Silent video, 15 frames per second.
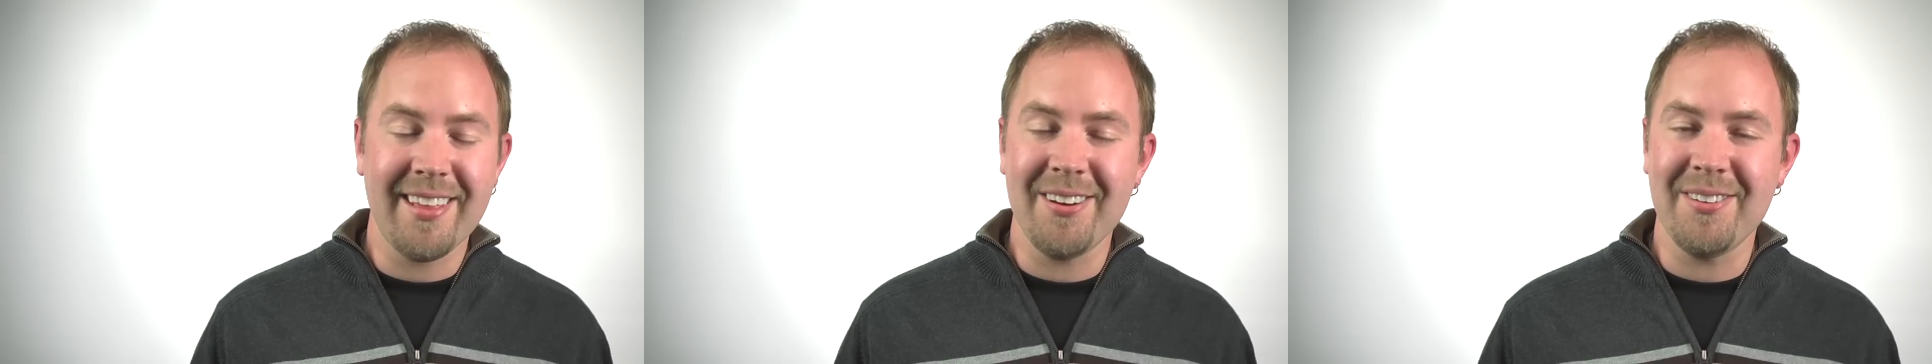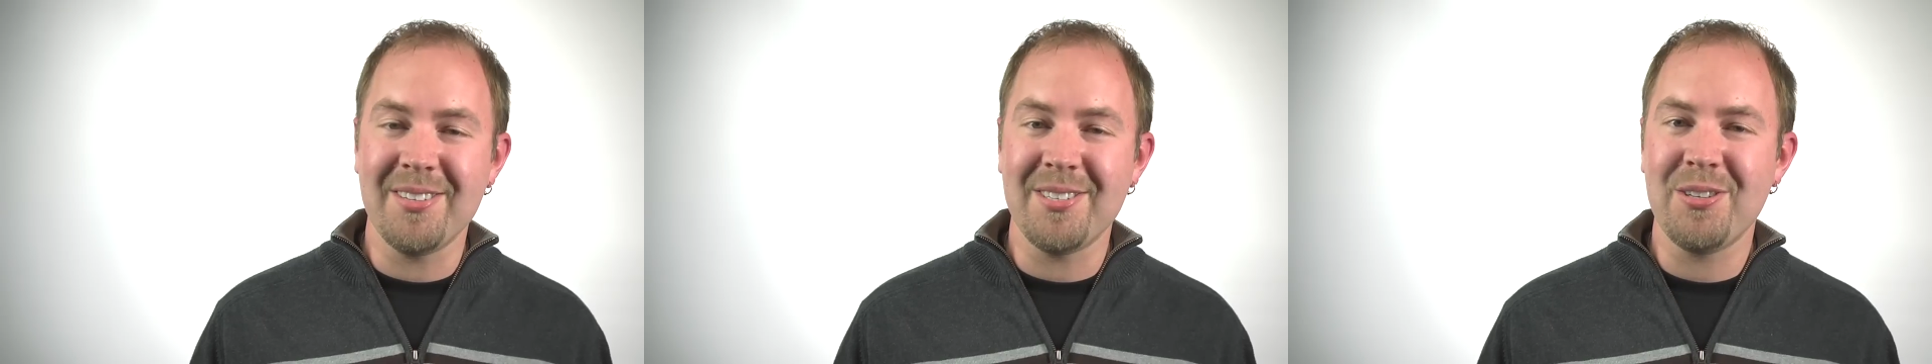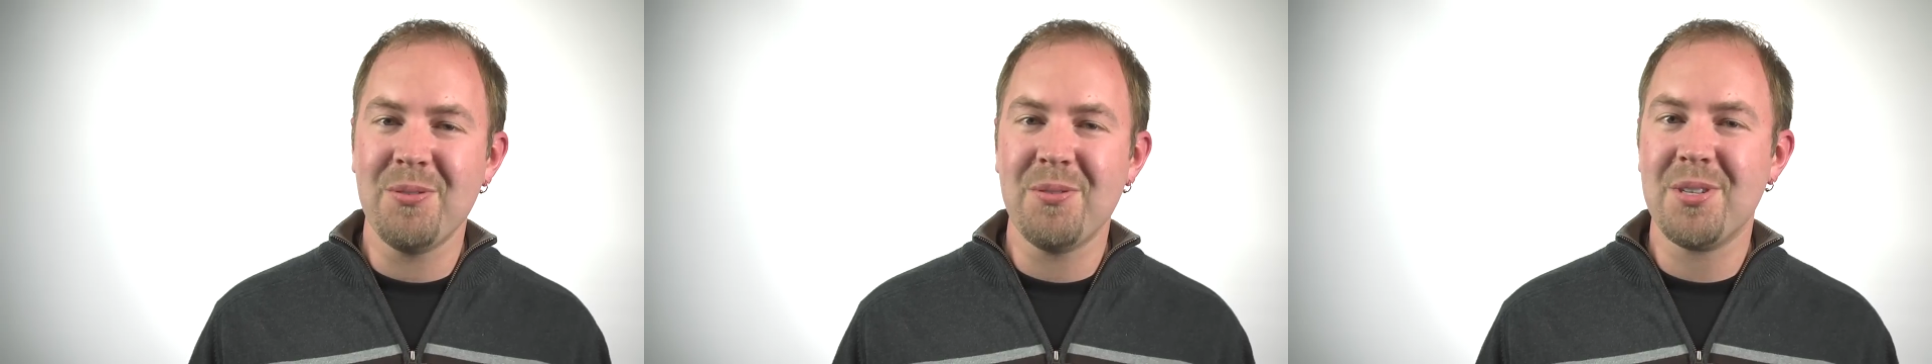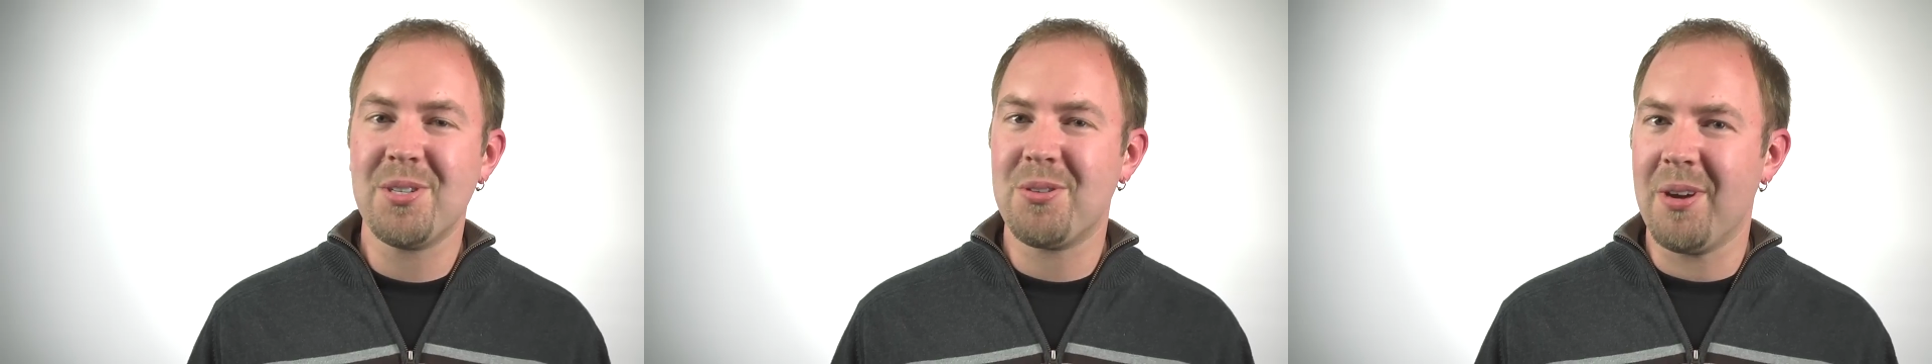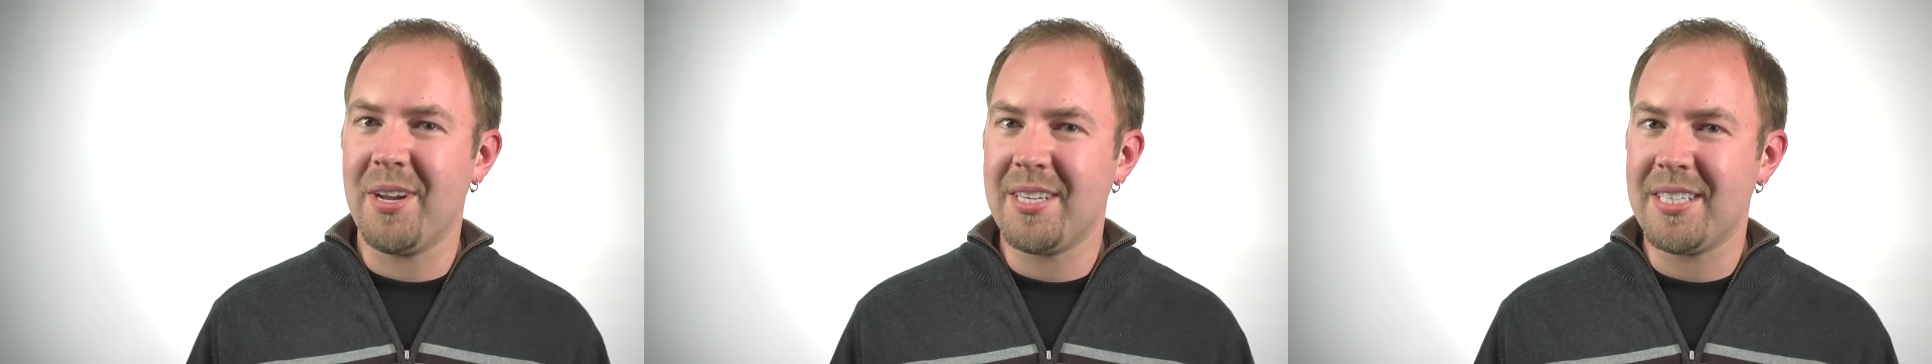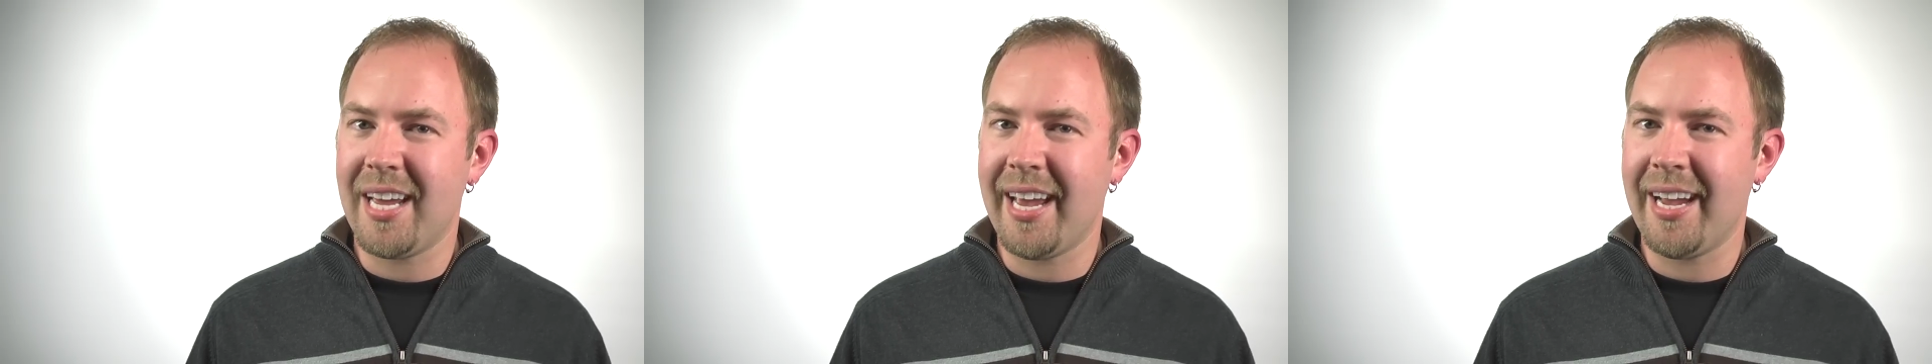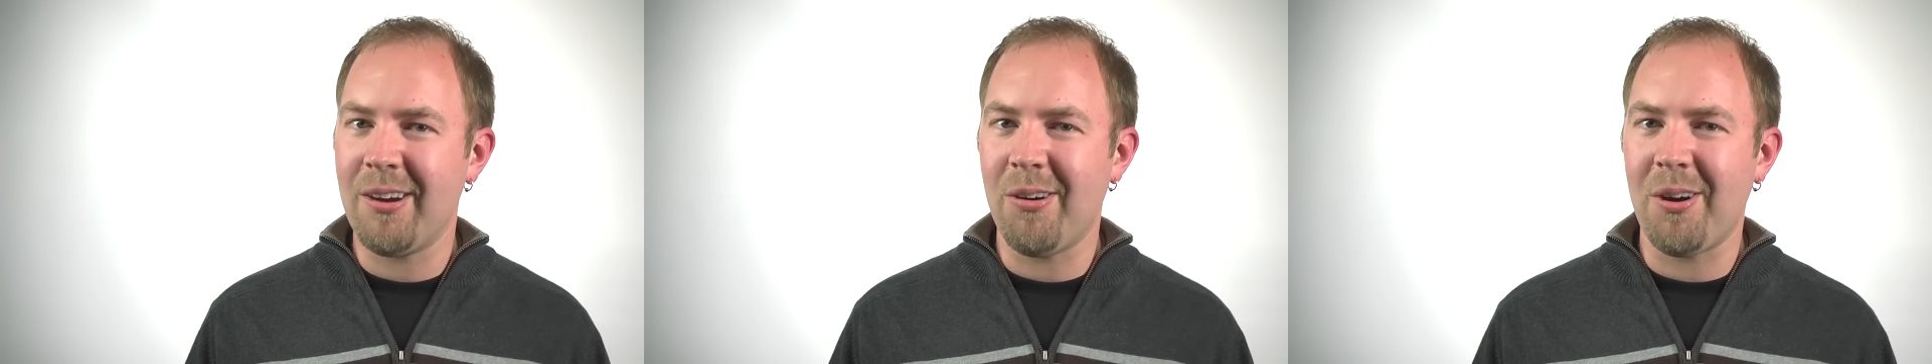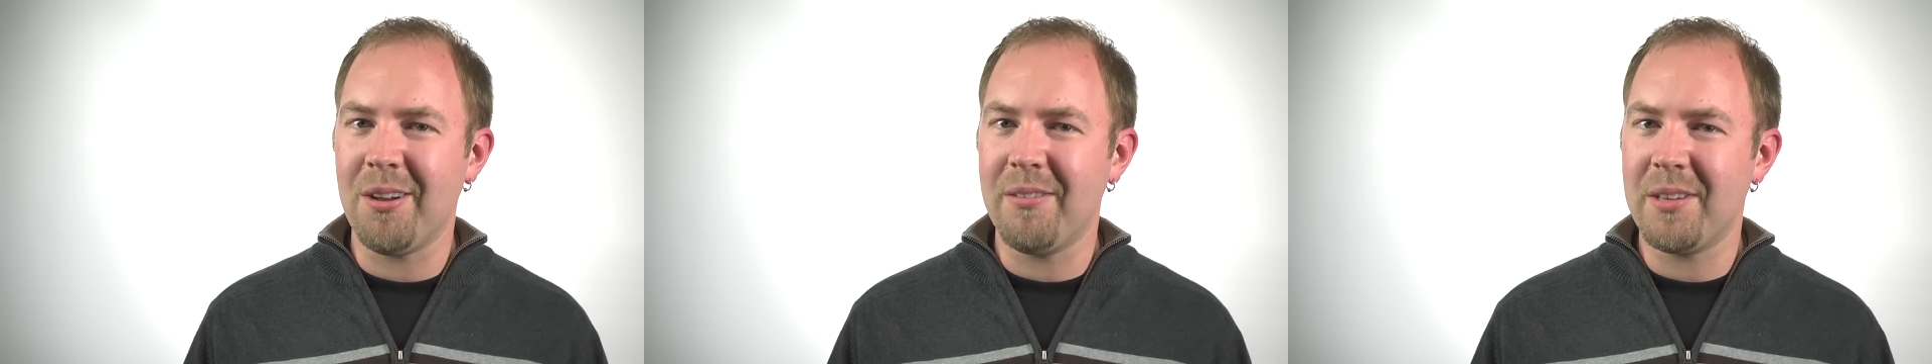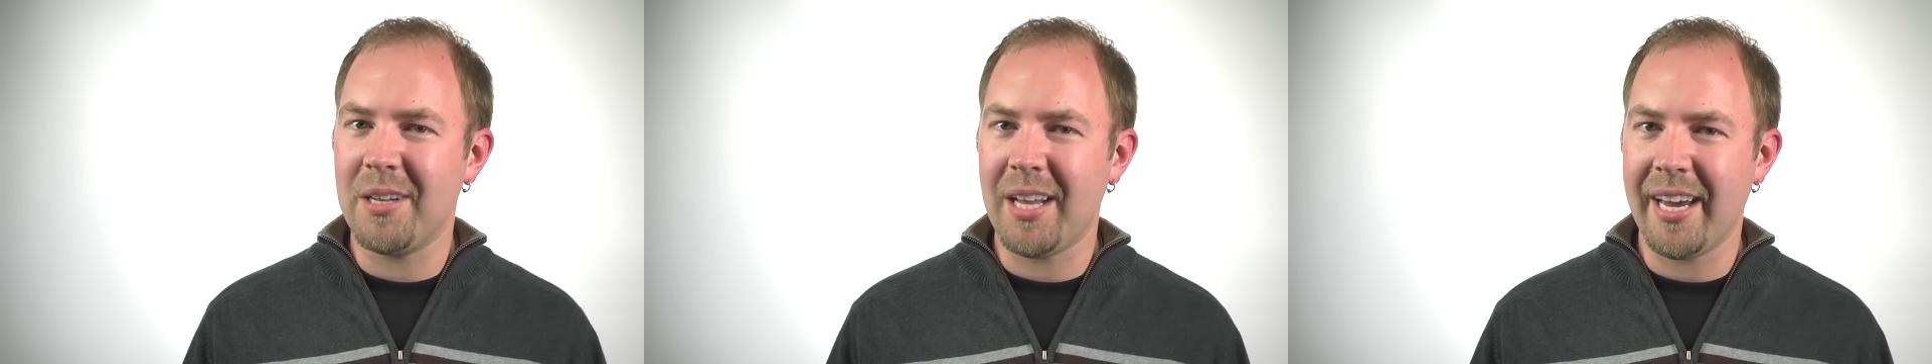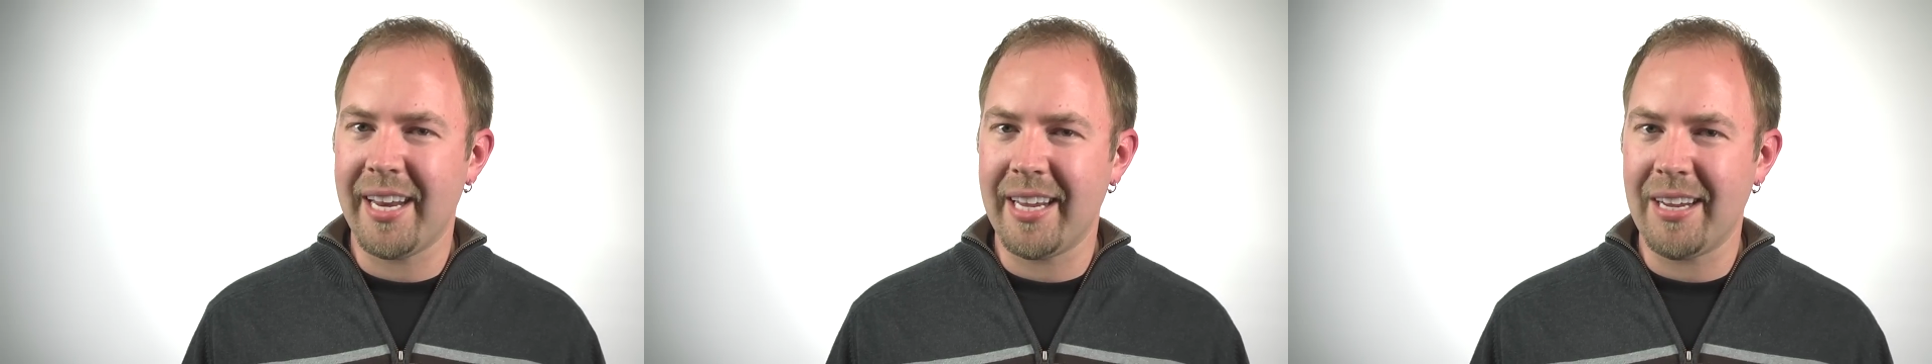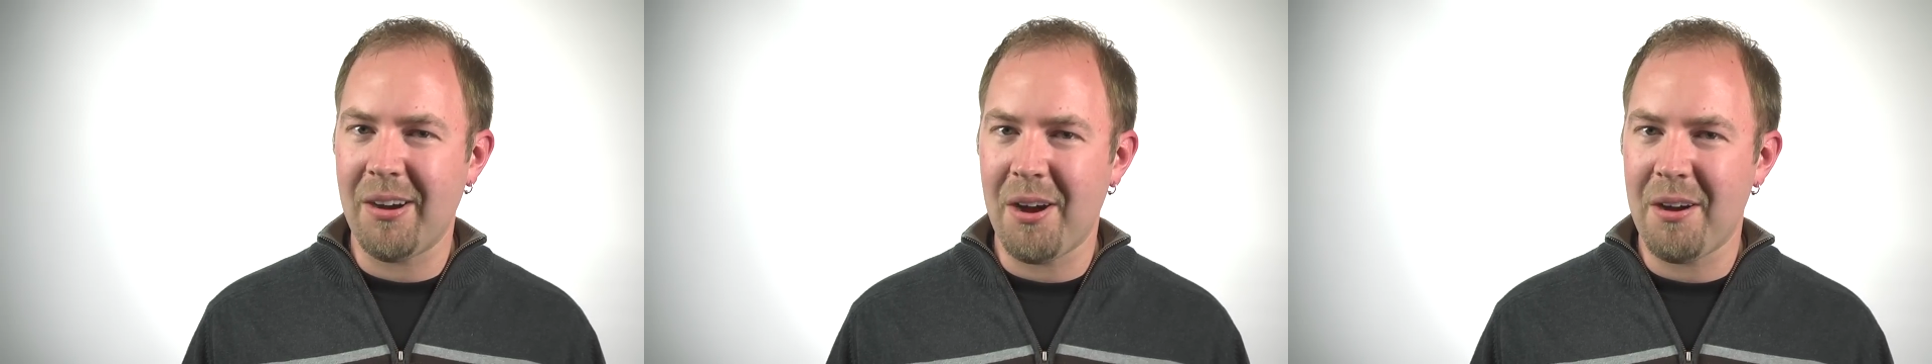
There's Unistrut to hang all of the lighting